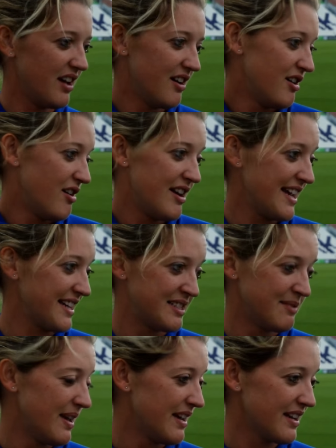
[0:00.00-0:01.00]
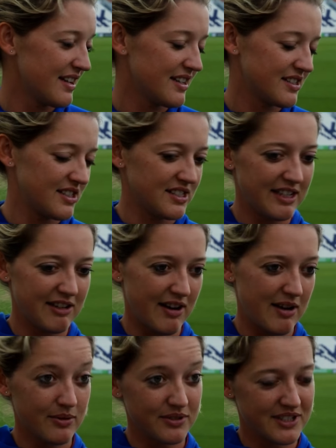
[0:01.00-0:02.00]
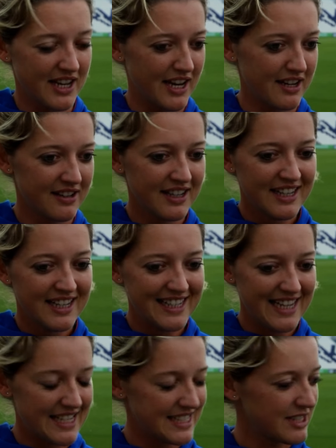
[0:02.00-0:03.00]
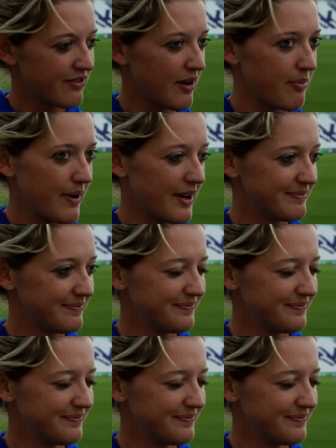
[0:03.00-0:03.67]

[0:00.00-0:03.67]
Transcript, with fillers: are uh, next to me are just incredible, so yeah, it's just very proud.